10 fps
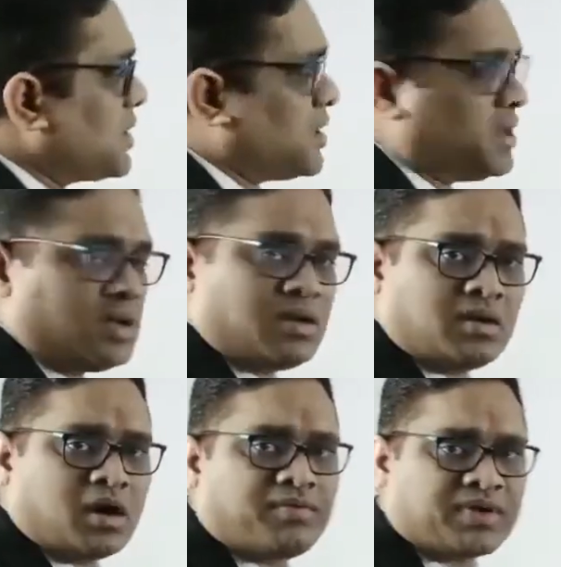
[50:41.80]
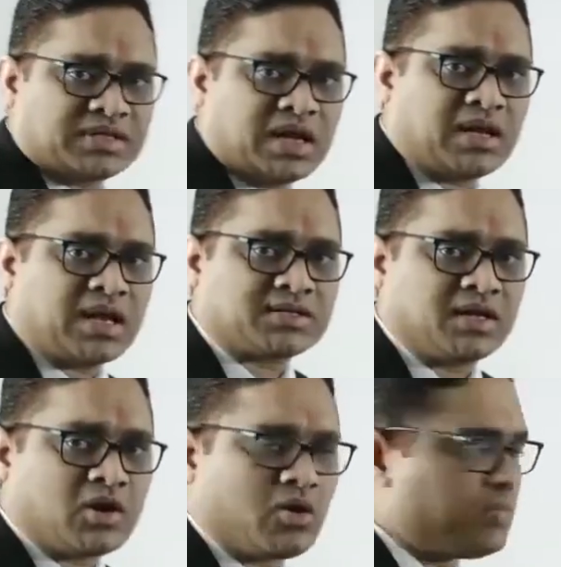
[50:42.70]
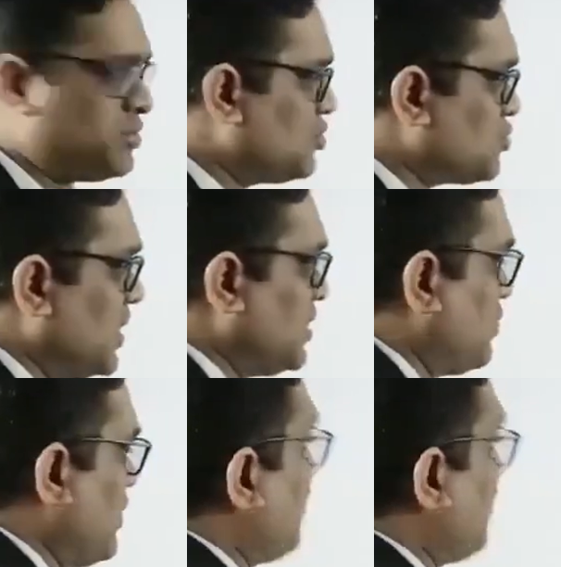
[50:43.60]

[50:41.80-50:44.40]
Okay, in Fragile X syndrome, usually you will